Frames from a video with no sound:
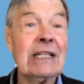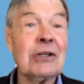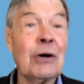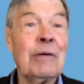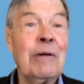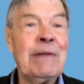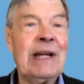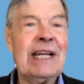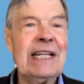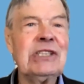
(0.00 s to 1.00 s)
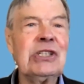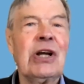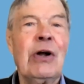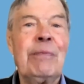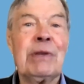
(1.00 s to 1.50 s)
So it isn't,
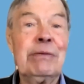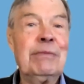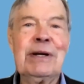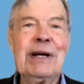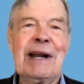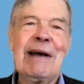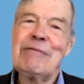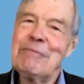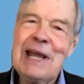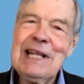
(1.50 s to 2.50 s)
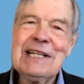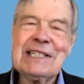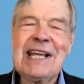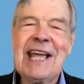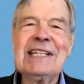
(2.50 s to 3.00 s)
and I've made
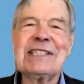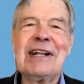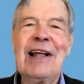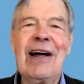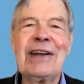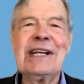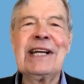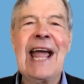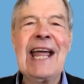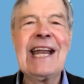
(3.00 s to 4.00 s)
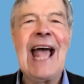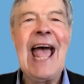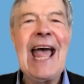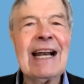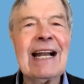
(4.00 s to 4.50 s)
this case a lot in
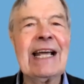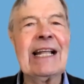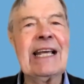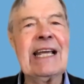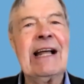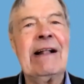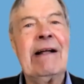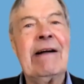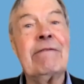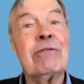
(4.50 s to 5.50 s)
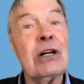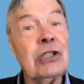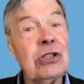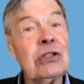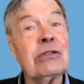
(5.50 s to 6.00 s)
handling the
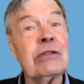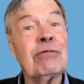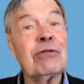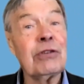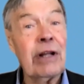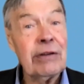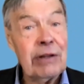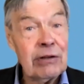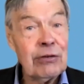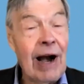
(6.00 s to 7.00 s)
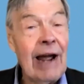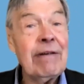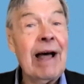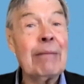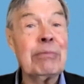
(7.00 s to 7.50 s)
versions of the Thrive
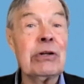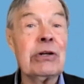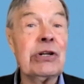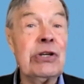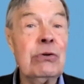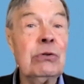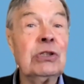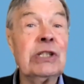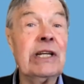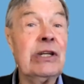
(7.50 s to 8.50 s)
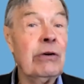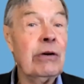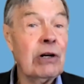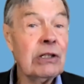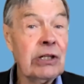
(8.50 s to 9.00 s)
app that are used in
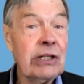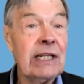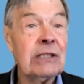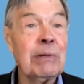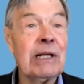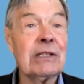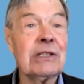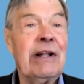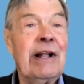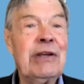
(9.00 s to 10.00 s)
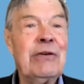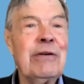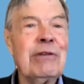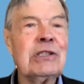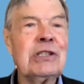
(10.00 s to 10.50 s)
universities, because
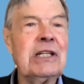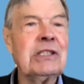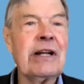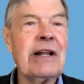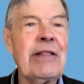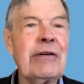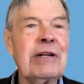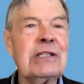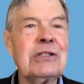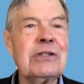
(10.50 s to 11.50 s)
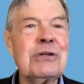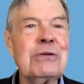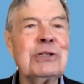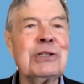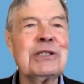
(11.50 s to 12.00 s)
universities and other
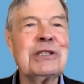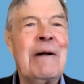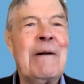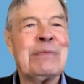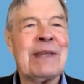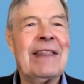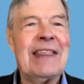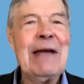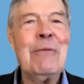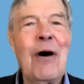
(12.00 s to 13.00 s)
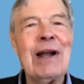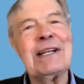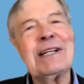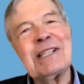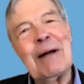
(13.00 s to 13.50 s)
institutions, they
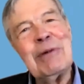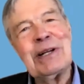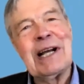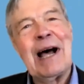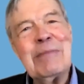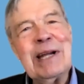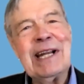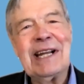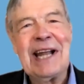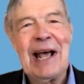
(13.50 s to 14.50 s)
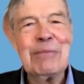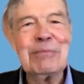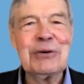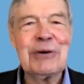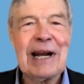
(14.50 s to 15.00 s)
want someone to come in and help
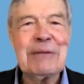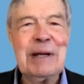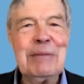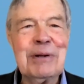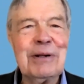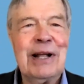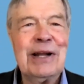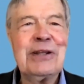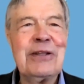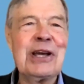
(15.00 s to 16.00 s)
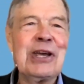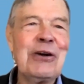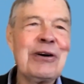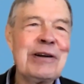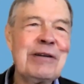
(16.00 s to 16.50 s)
direct people to the
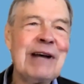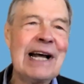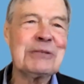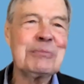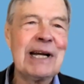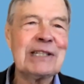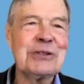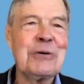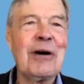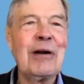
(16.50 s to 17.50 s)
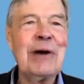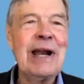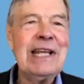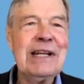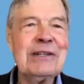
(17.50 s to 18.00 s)
curative aspects who are
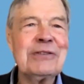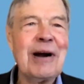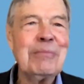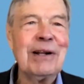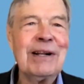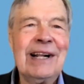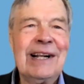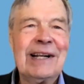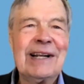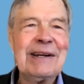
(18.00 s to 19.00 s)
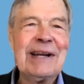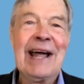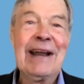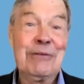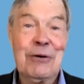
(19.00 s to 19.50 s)
already in trouble.
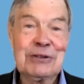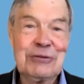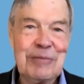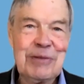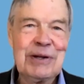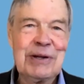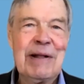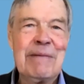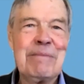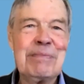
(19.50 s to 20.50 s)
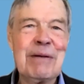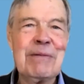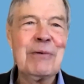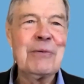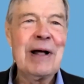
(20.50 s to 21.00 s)
And of course, from the
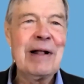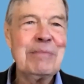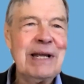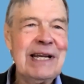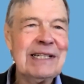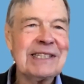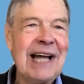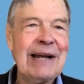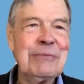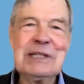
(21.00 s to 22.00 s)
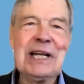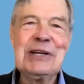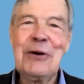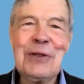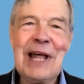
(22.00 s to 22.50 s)
well-being side, we say,
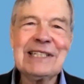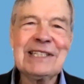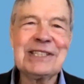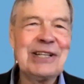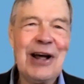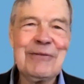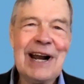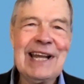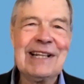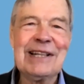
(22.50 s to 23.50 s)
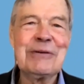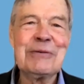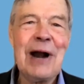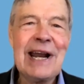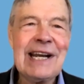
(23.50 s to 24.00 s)
no, that's not right. The
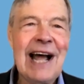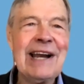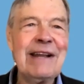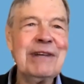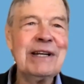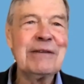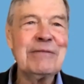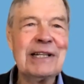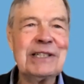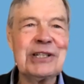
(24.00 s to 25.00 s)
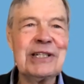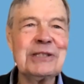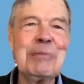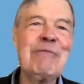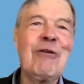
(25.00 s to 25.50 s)
right kind of intervention
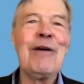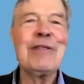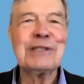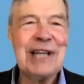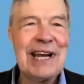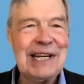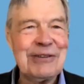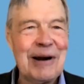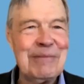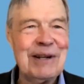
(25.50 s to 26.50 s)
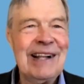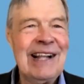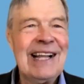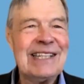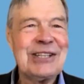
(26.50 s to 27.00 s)
is before there's any trouble.
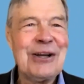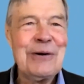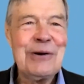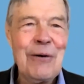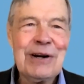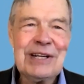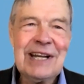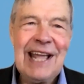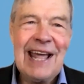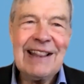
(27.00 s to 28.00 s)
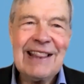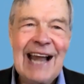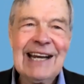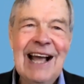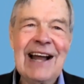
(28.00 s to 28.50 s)
So in order to get
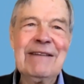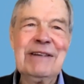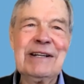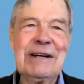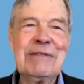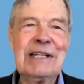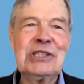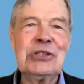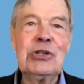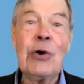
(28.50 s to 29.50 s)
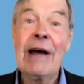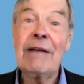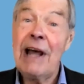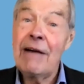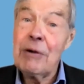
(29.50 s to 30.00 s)
that kind of intervention, you have
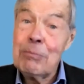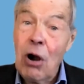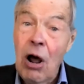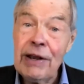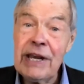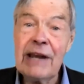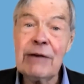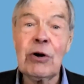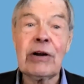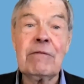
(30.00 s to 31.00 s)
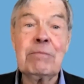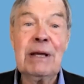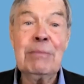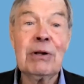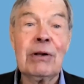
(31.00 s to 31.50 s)
to have a broad network of
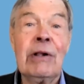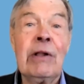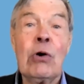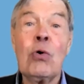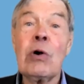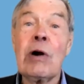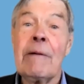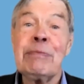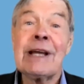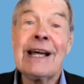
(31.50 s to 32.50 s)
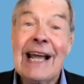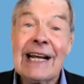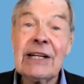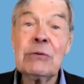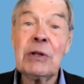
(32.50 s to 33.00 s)
people who are
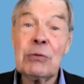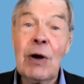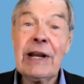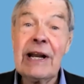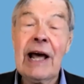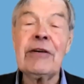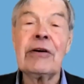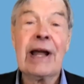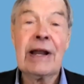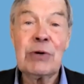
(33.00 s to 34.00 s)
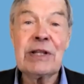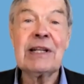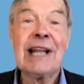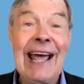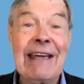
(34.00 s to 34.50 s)
connected with one another and with
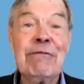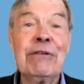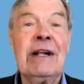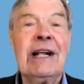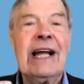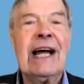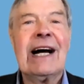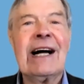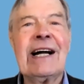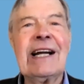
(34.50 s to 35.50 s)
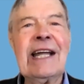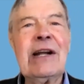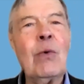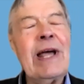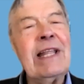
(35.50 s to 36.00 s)
life in
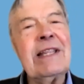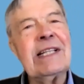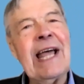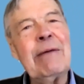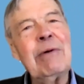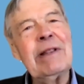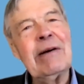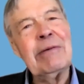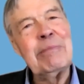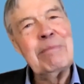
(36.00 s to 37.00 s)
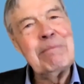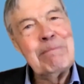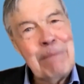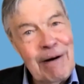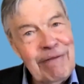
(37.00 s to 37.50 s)
a way that they're
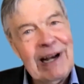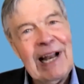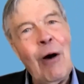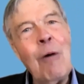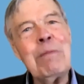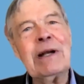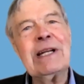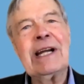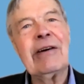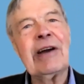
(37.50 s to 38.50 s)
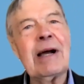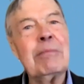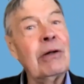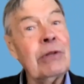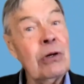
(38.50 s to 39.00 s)
perfectly open to hearing
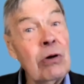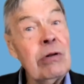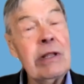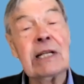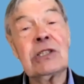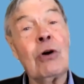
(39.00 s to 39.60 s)
about the good things.